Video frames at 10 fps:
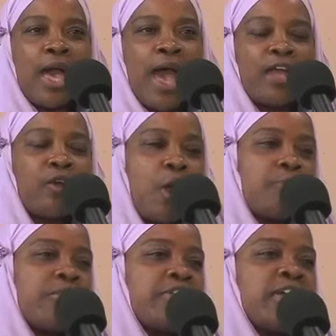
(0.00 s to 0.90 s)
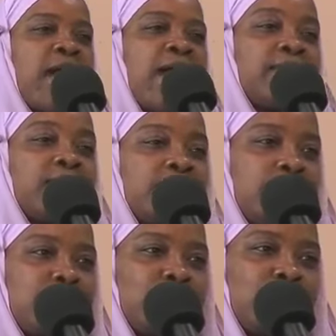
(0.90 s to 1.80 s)
I called Brother Khalid
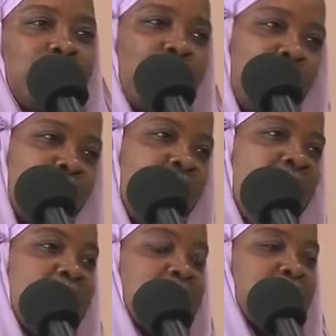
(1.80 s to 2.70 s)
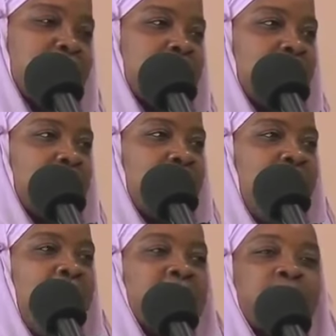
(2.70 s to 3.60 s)
of Adams.
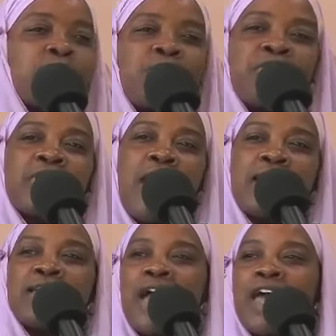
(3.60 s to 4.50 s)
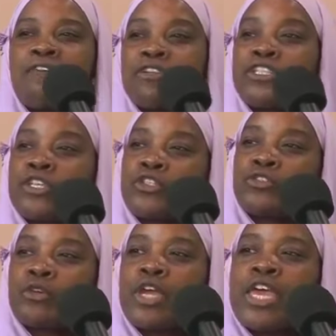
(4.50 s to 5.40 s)
I said, Brother Khalid, I have a
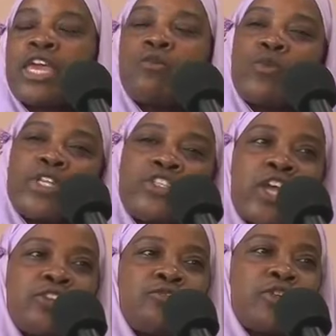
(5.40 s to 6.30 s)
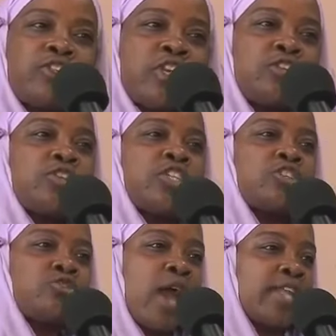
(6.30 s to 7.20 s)
sister in Winchester, Virginia.
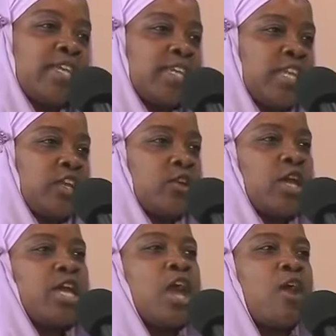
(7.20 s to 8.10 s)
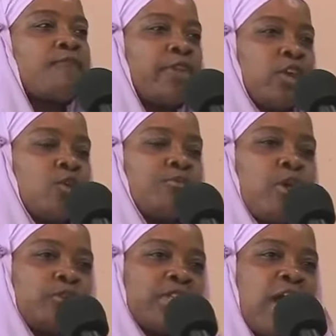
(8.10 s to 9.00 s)
She's trying to get here. Her vehicle
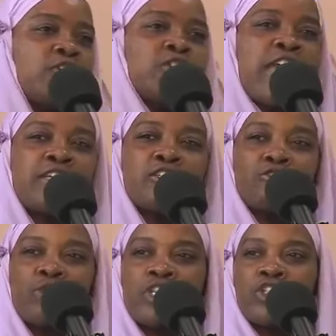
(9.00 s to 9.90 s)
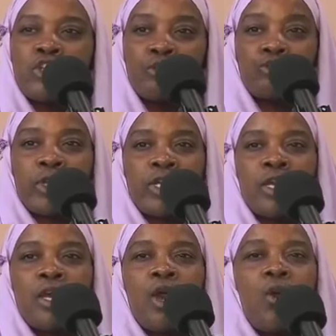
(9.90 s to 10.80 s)
broke down. She has 3 children.
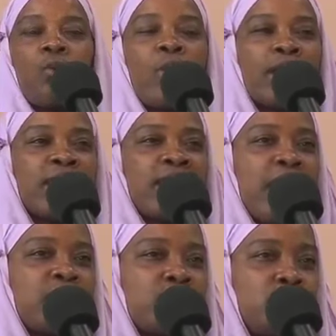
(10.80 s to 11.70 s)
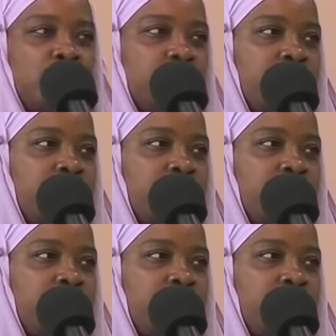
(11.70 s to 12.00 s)
What can I do?